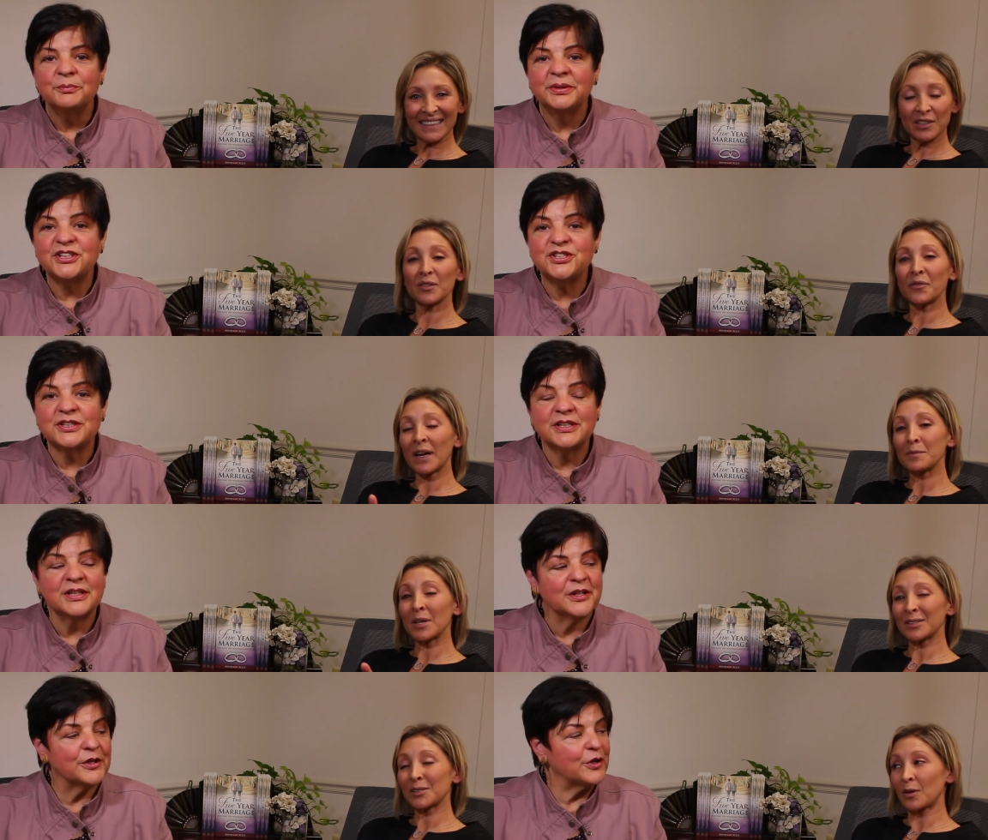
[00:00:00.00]
Speaker 1: You Please. can find me
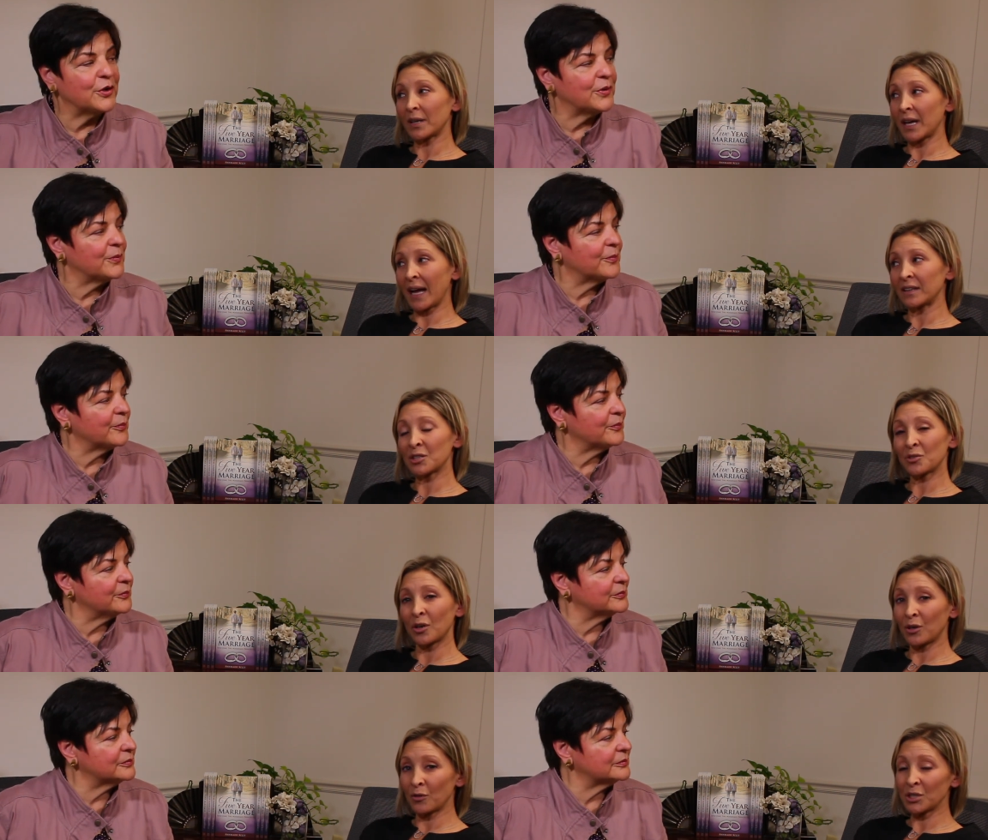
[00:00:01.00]
also on Allie
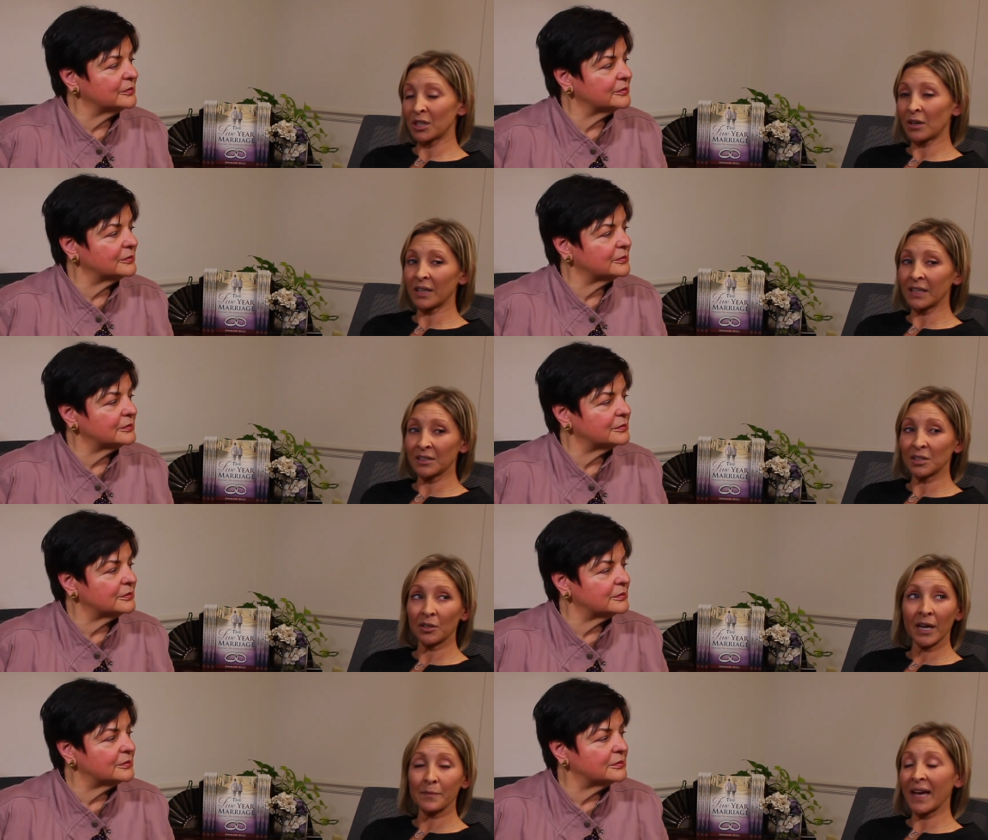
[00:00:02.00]
Strong Coaching on
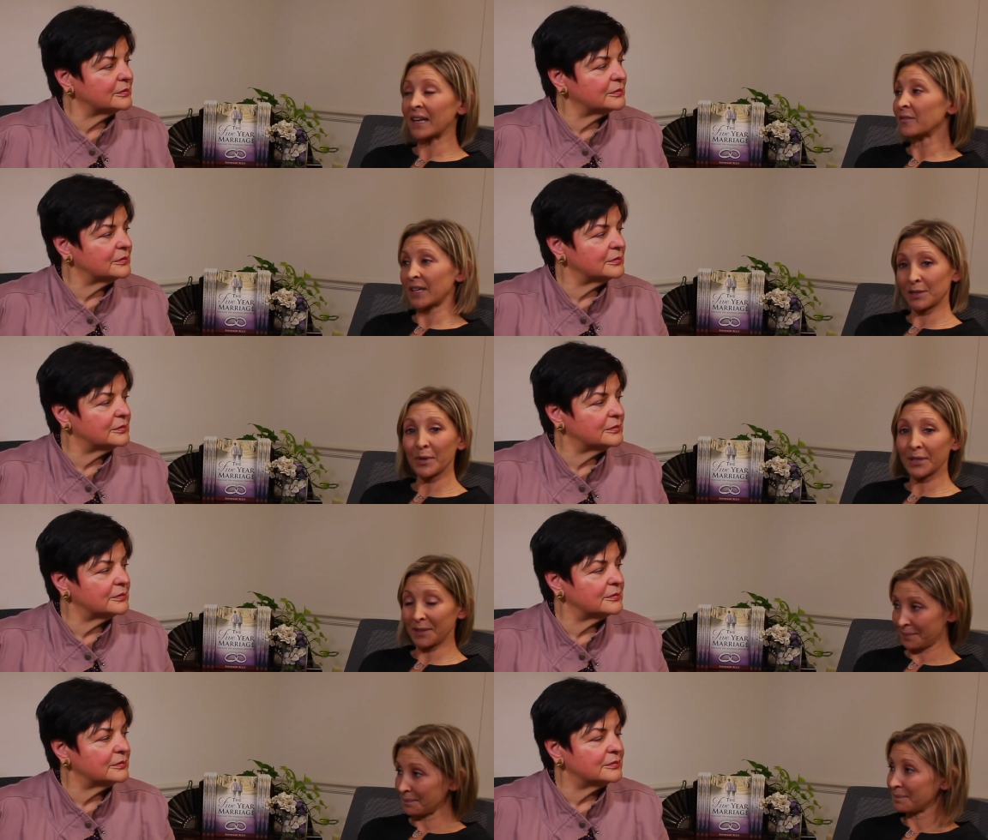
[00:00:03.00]
Instagram and Facebook.
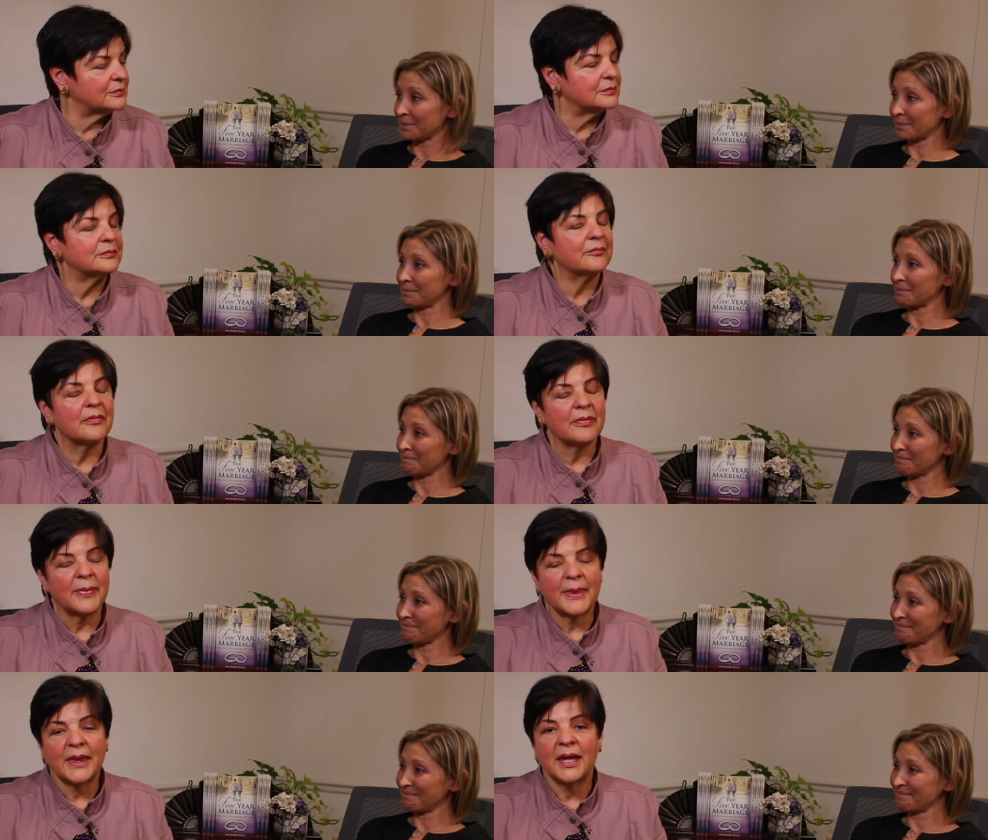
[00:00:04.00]

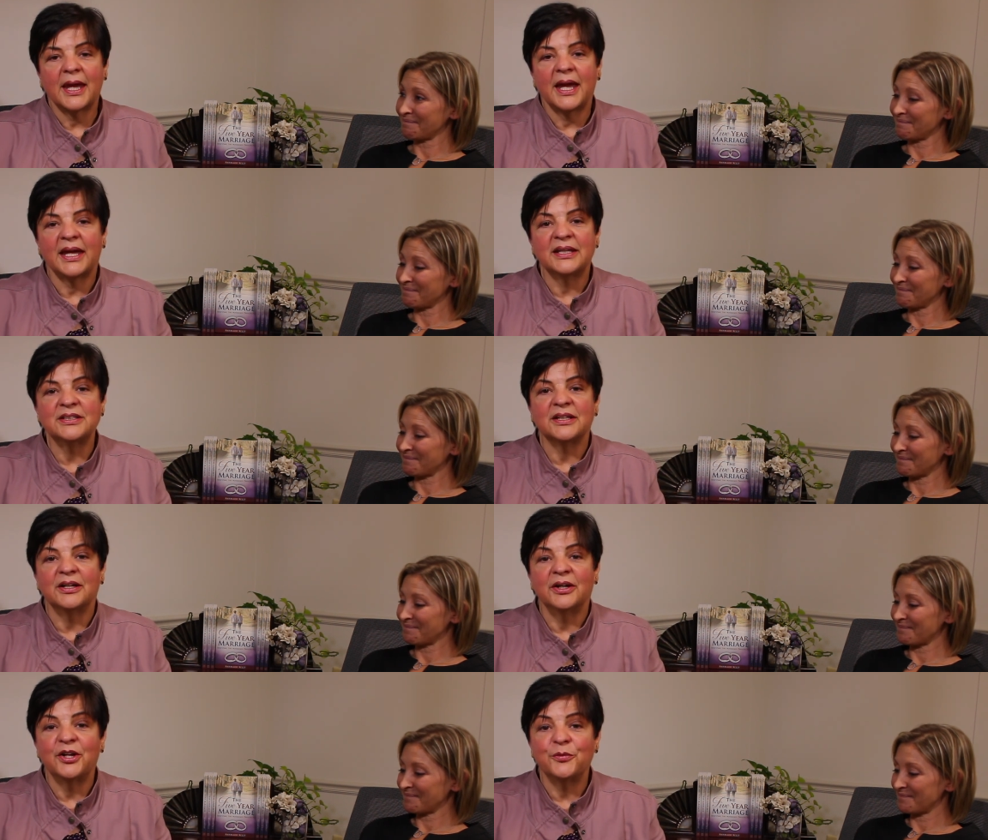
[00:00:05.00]
And
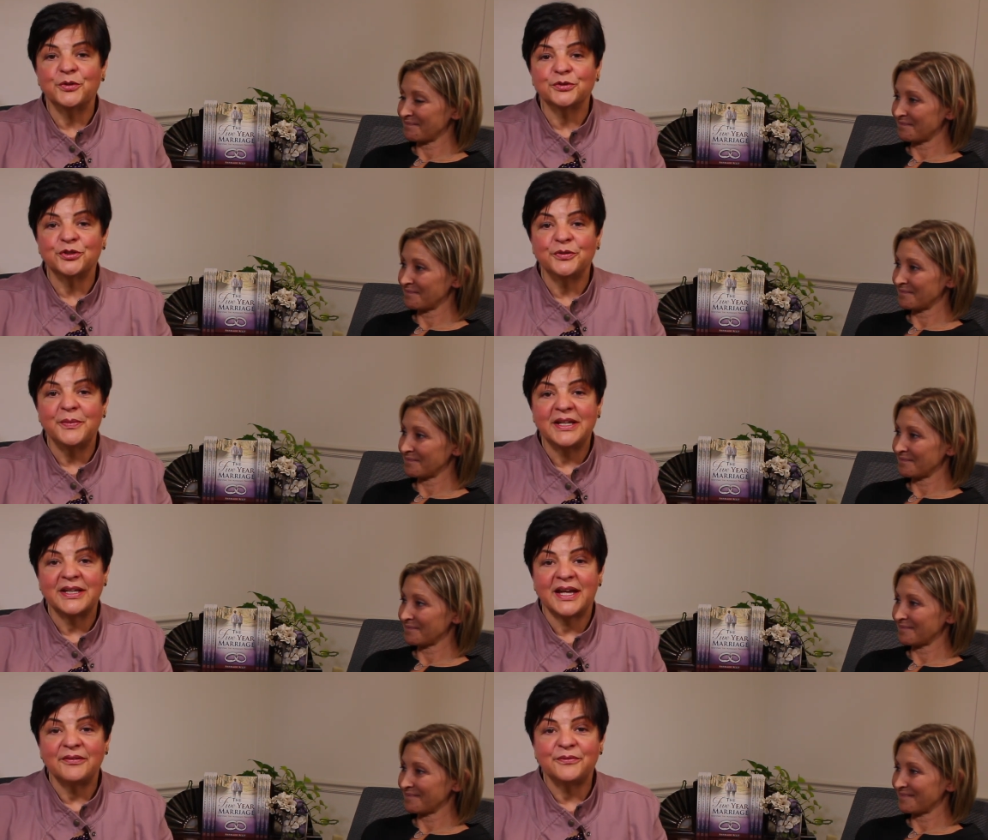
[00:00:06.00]
Speaker 2: I hope you'll join me
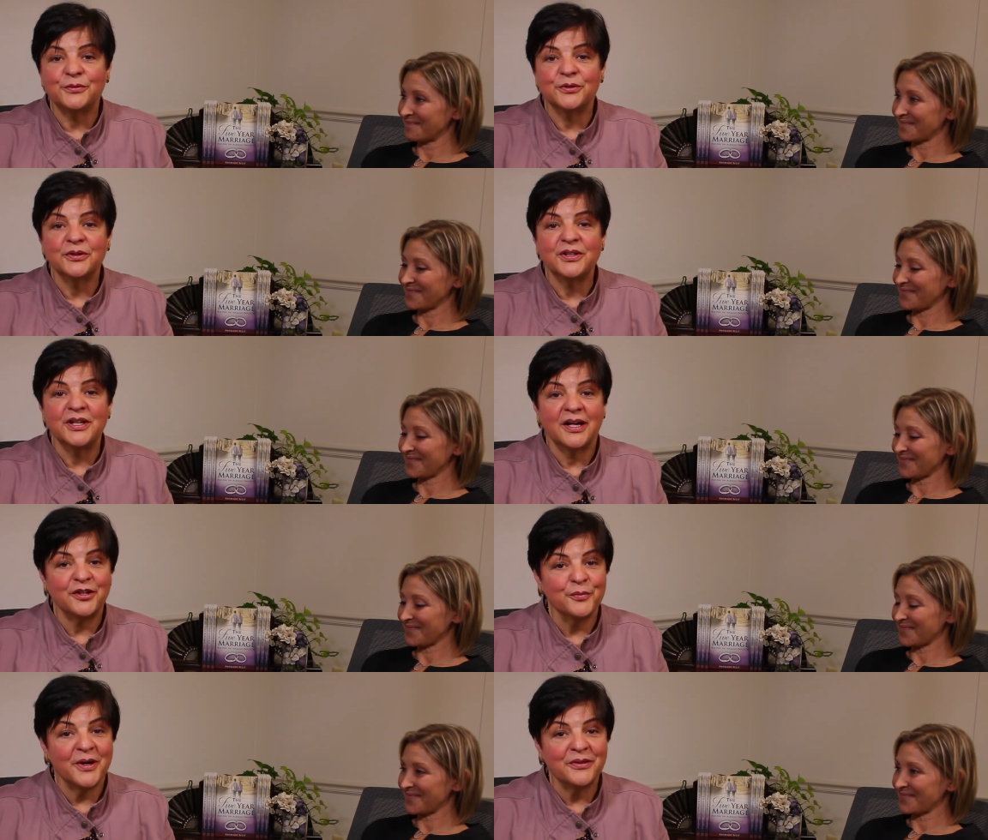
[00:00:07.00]
again for
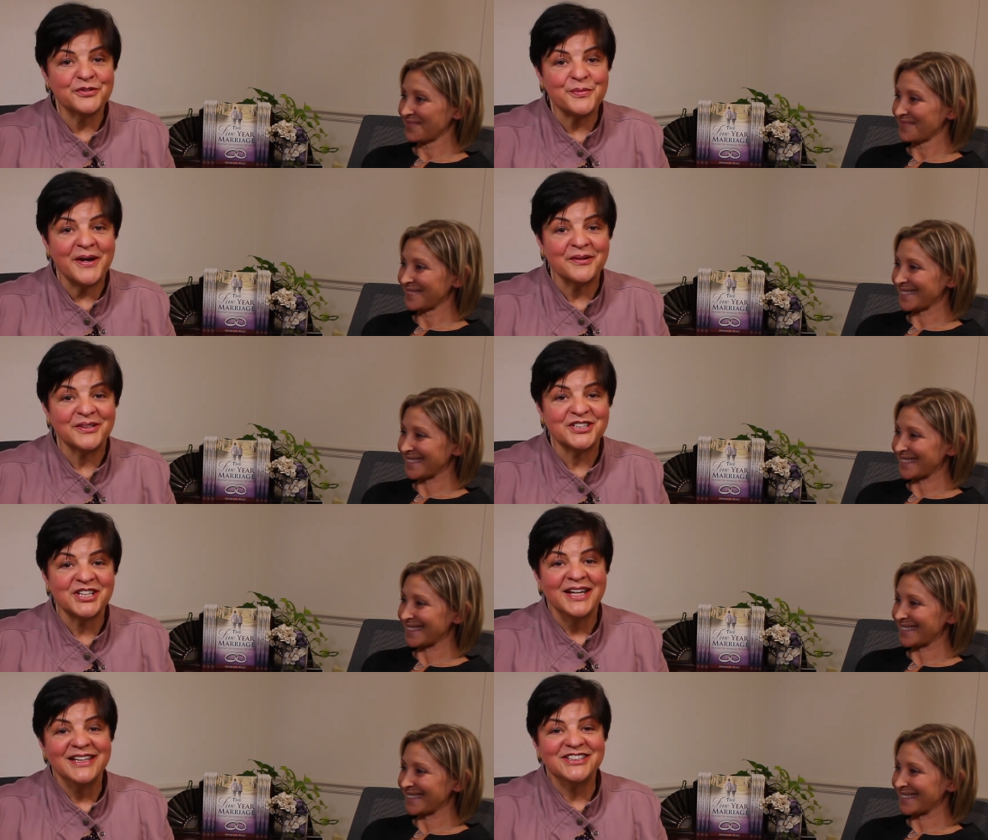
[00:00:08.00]
Not Your Mother's
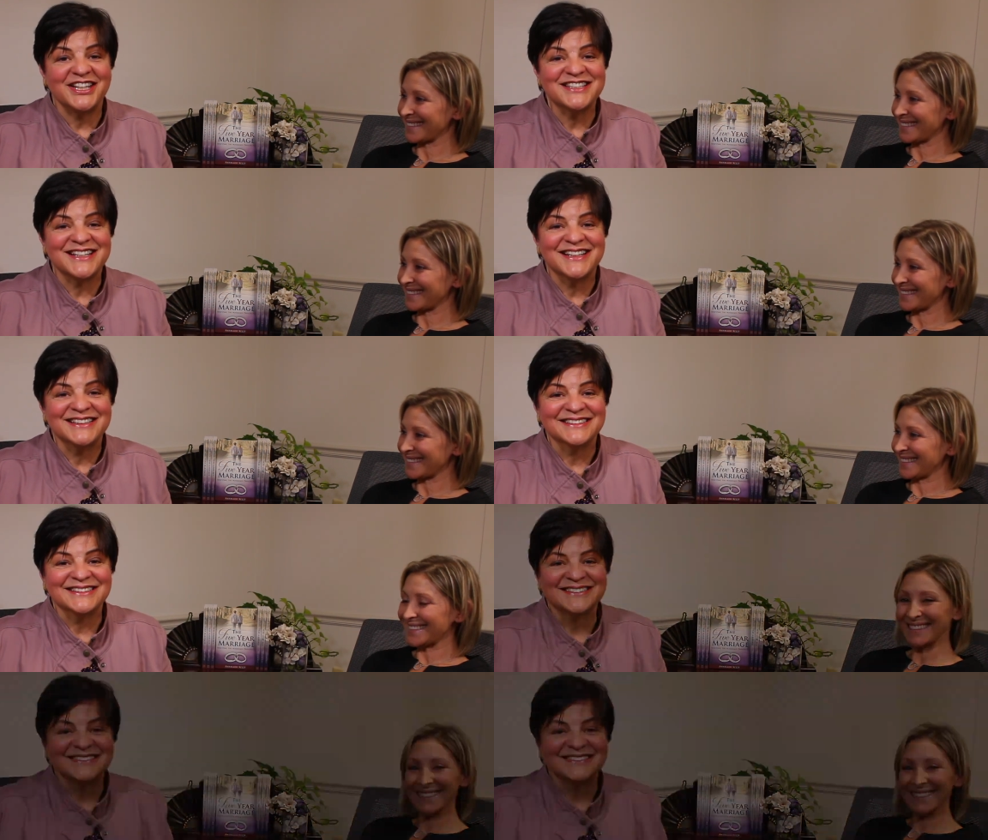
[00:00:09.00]
Marriage. Chen's on.